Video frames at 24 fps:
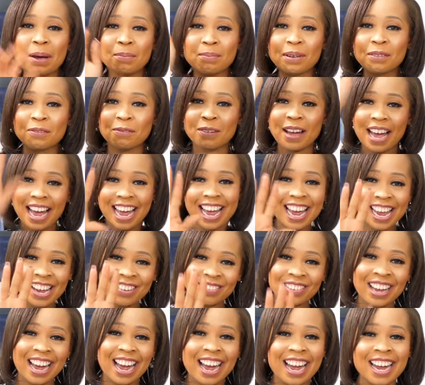number
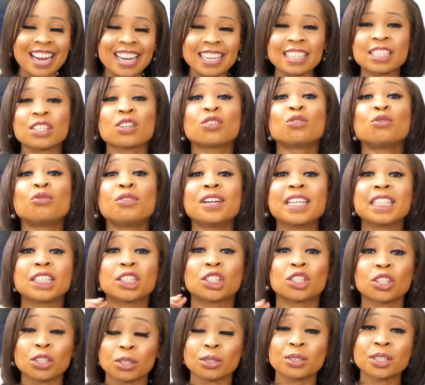5, guys,
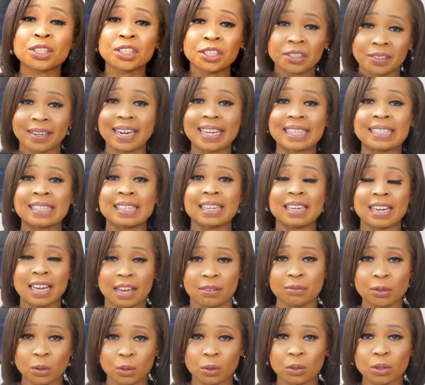reduce stress
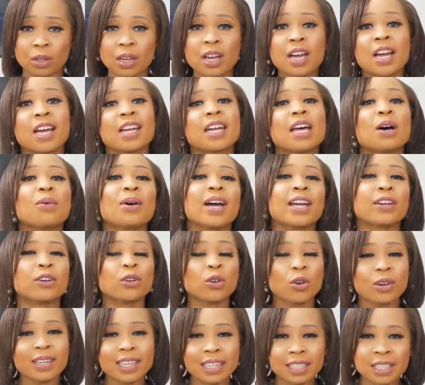level. Now, I
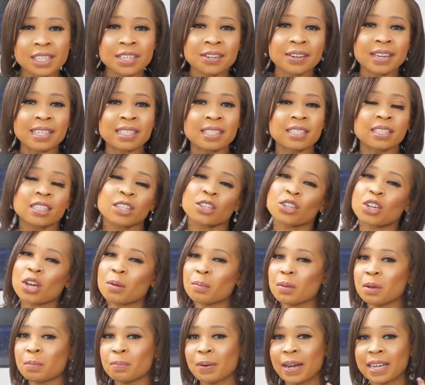know that stress is a
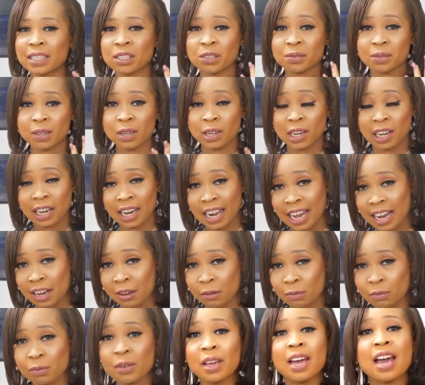normal part of our life.